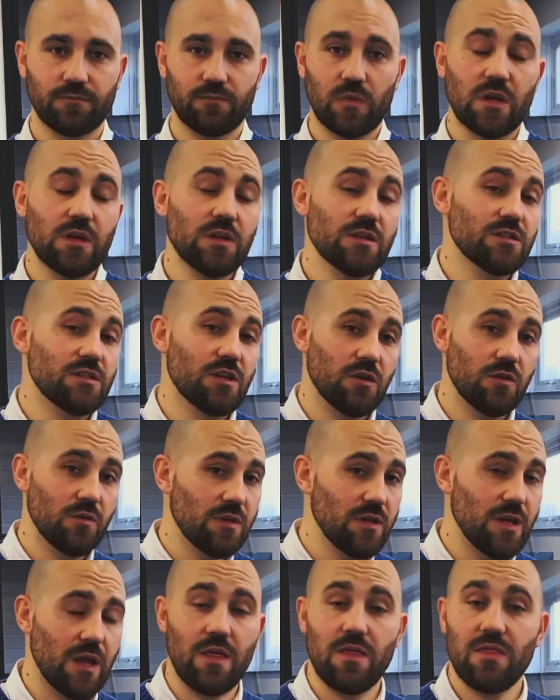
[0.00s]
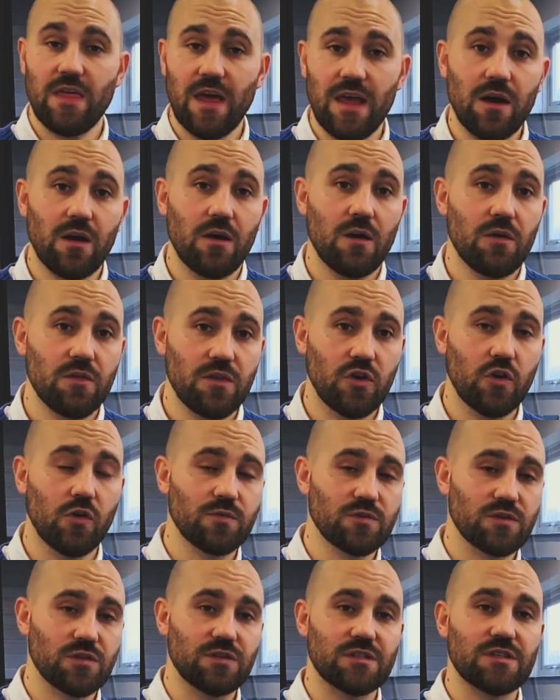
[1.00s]
So they are the
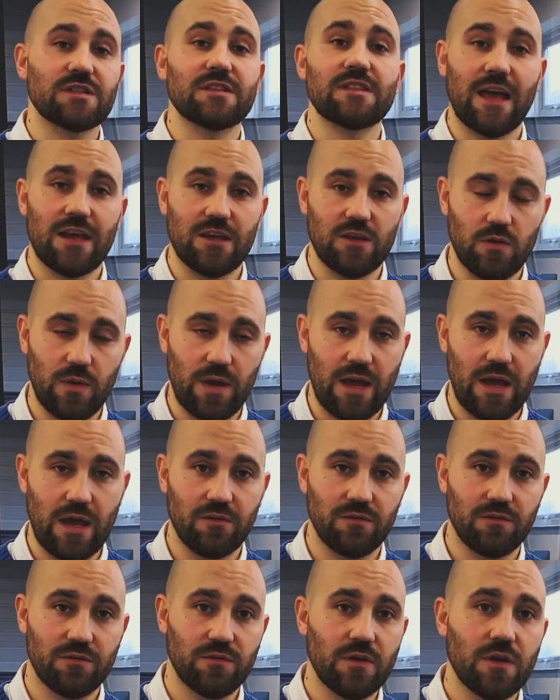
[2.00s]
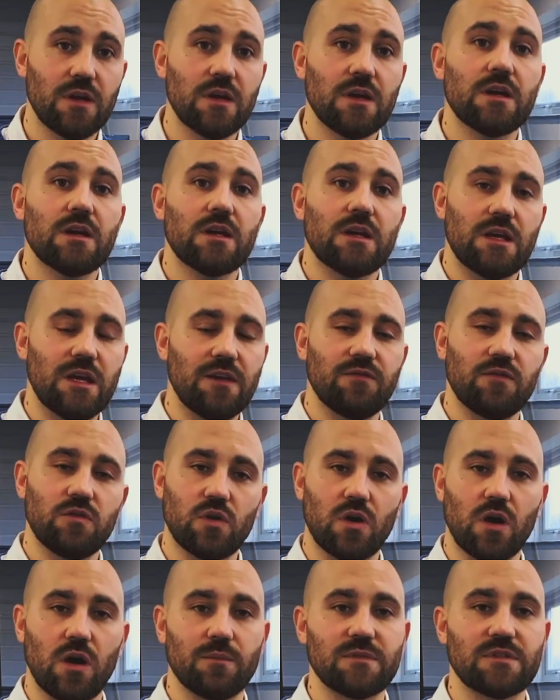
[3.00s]
options that you have if you
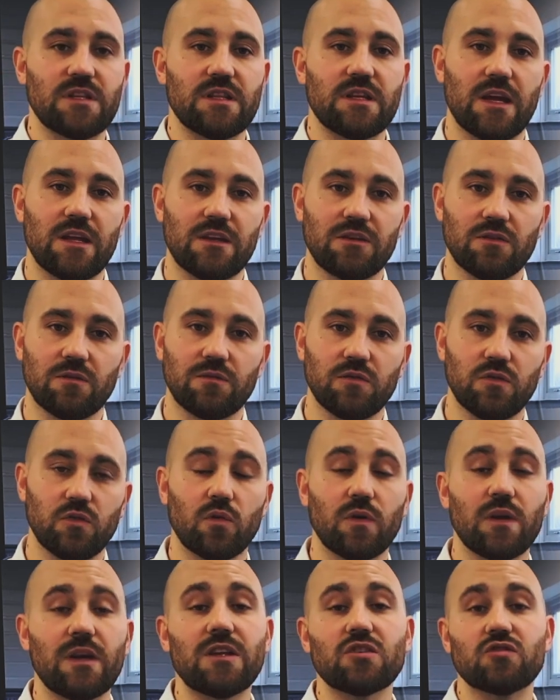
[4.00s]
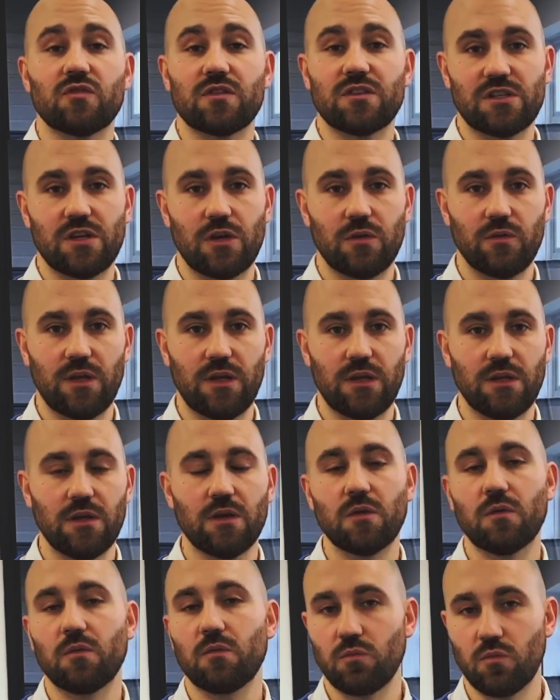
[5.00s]
come to the end of your interest-only
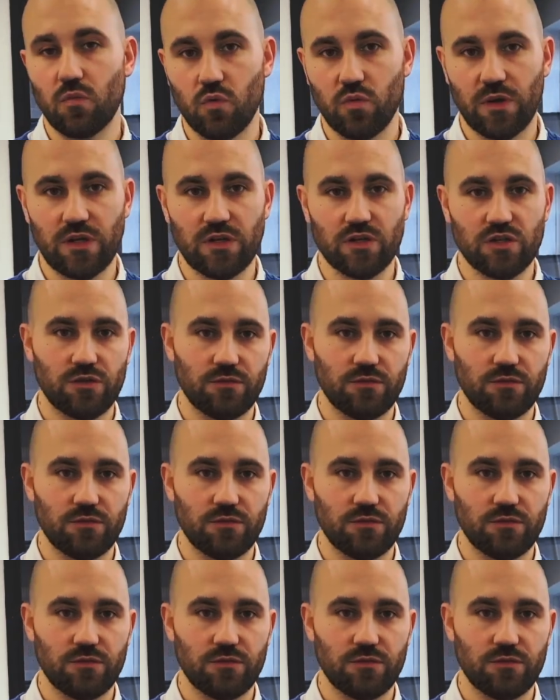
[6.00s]
mortgage.